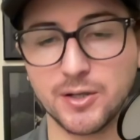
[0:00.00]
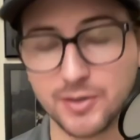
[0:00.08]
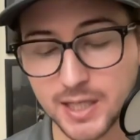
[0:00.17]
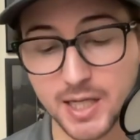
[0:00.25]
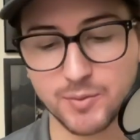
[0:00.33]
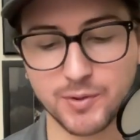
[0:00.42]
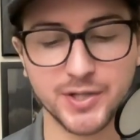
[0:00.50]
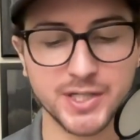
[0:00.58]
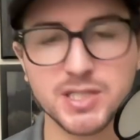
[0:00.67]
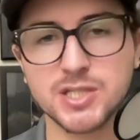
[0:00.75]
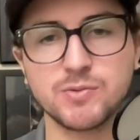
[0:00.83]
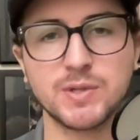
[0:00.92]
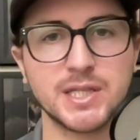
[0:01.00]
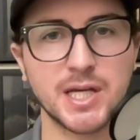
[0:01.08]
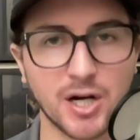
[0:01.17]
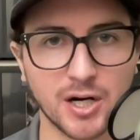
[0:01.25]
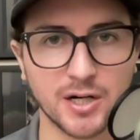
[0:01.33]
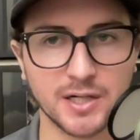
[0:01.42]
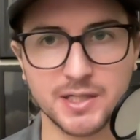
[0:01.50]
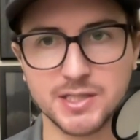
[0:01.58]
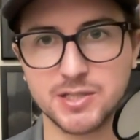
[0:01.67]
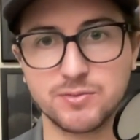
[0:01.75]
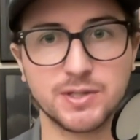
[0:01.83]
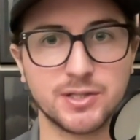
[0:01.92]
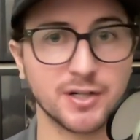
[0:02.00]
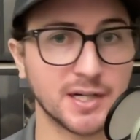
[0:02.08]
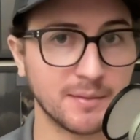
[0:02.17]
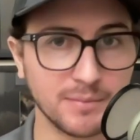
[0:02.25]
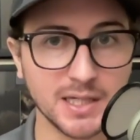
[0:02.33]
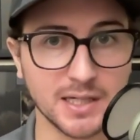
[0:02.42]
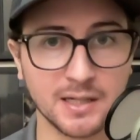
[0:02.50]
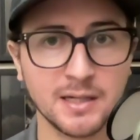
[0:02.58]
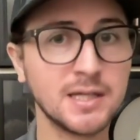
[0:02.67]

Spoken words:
okay, well, this is what they are and this is what they're going to be.